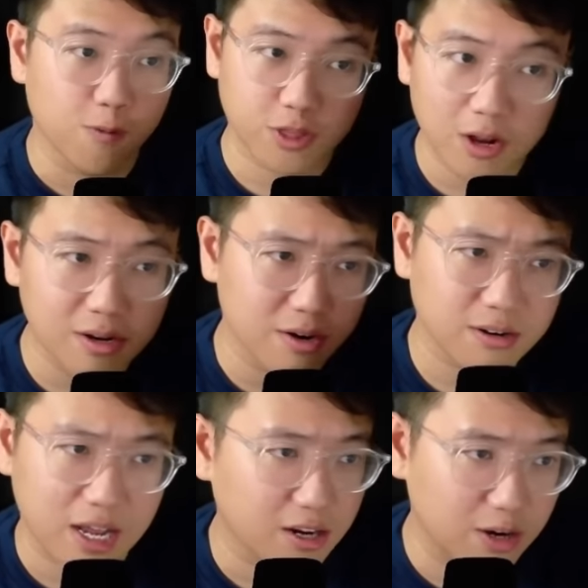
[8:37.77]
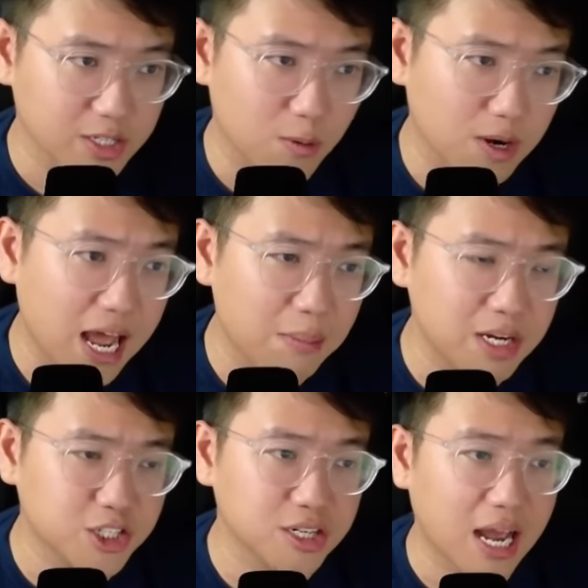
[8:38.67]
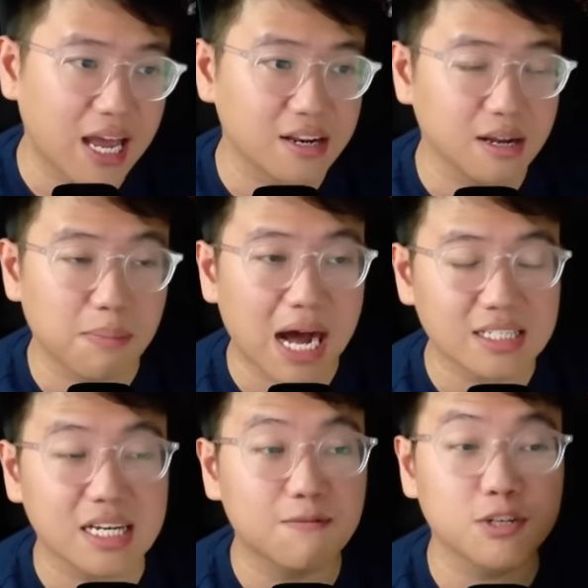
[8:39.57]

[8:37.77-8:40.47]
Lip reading: Thunder to increase all damage and the passive,